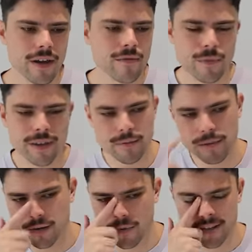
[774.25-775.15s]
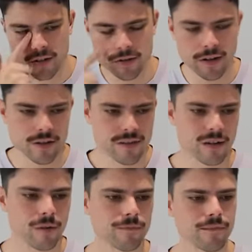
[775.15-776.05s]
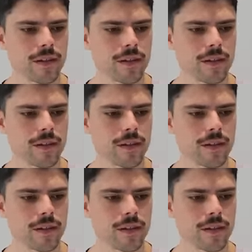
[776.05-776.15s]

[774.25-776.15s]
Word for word: Even when they played West Coast, I could tell,